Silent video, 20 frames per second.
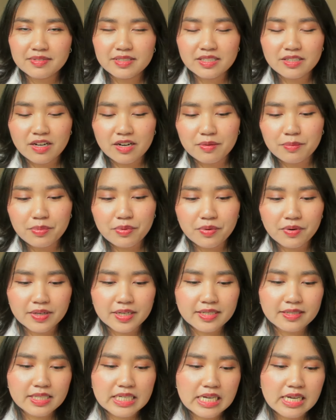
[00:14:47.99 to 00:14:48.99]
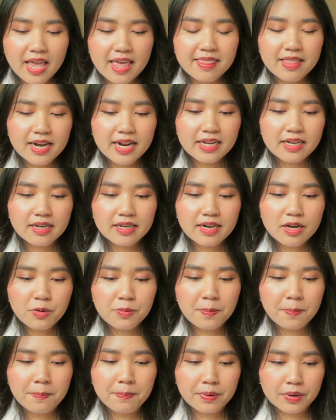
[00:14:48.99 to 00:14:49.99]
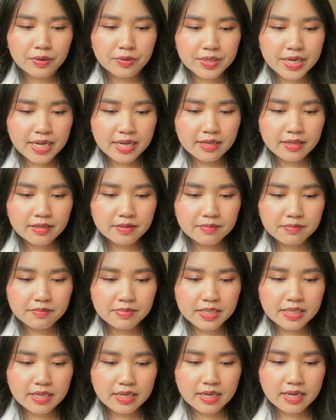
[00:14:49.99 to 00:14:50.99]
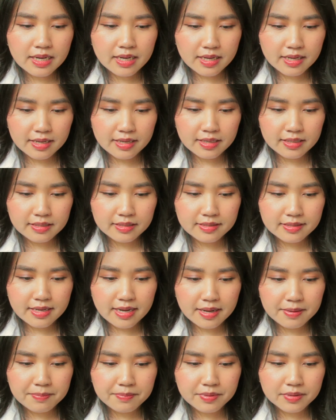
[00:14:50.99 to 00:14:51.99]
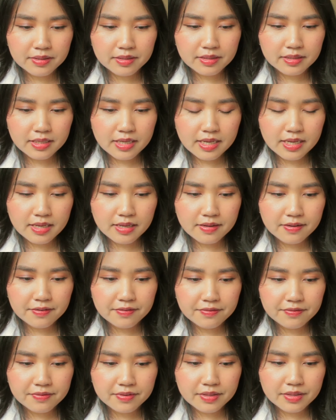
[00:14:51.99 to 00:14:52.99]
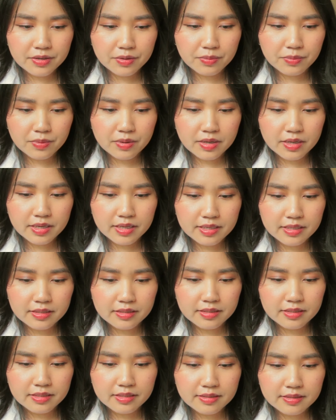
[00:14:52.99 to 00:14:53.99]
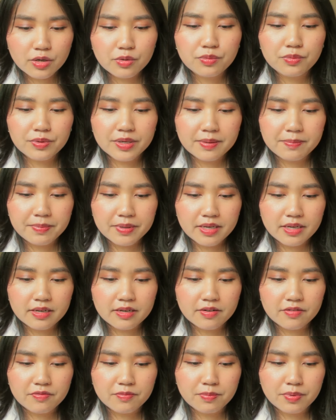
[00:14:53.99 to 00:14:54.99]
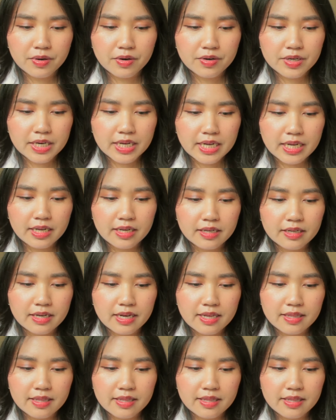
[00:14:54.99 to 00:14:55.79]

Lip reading: It's not important. And then I cut out burning because I believe there was a repeat of burning